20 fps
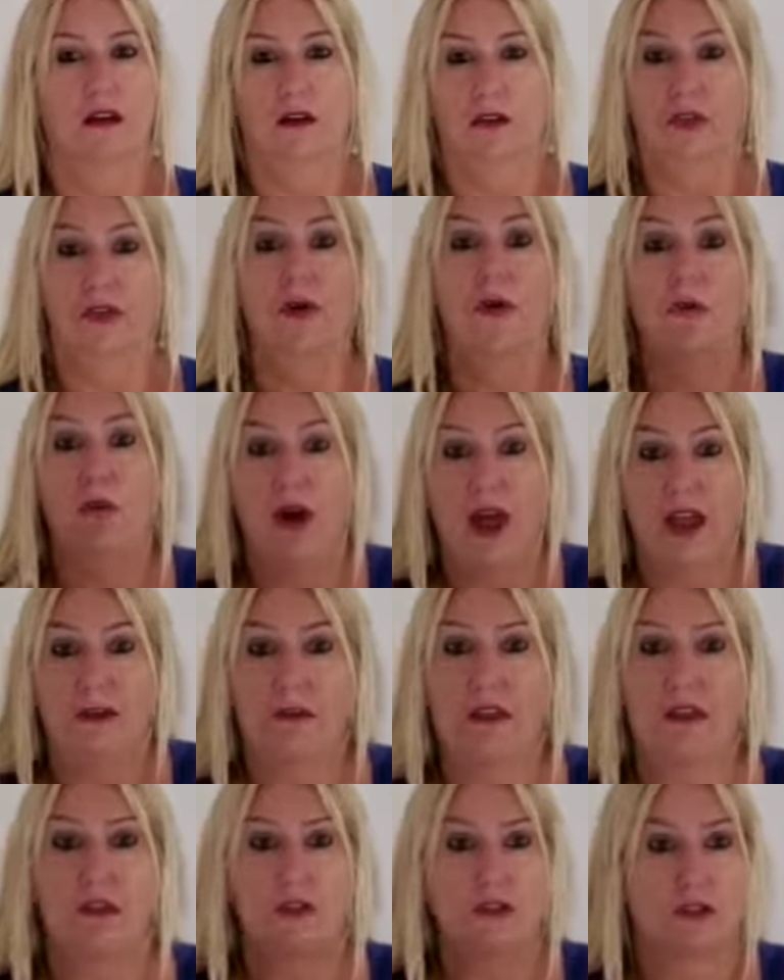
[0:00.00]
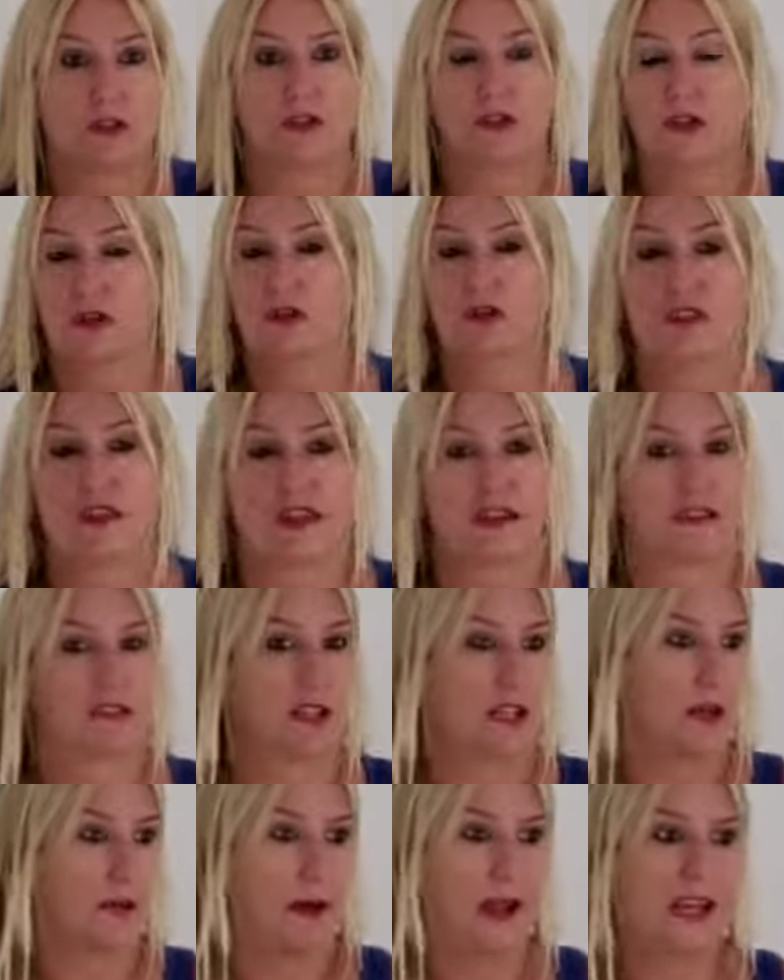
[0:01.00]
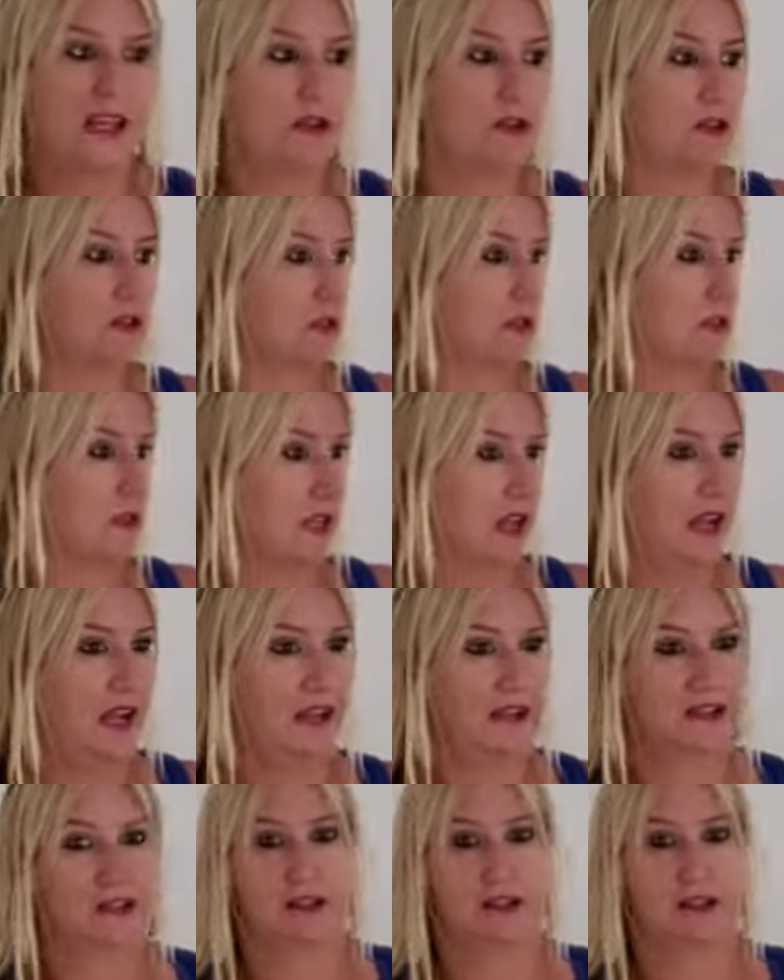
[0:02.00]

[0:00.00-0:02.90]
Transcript: the way we used to do things, the way we used to dance,